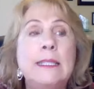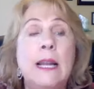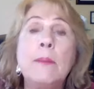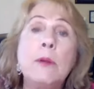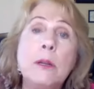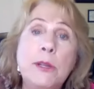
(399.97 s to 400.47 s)
And
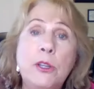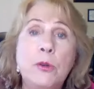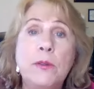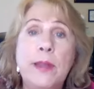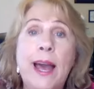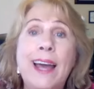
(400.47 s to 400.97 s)
I'm going to be
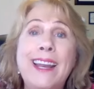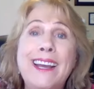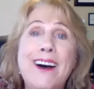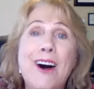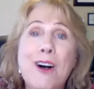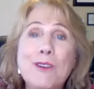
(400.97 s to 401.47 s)
doing that
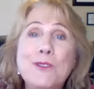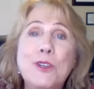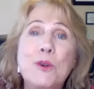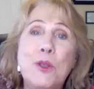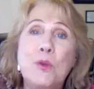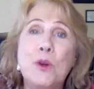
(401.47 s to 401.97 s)

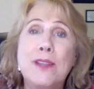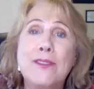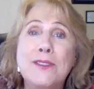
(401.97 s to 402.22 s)
also with one of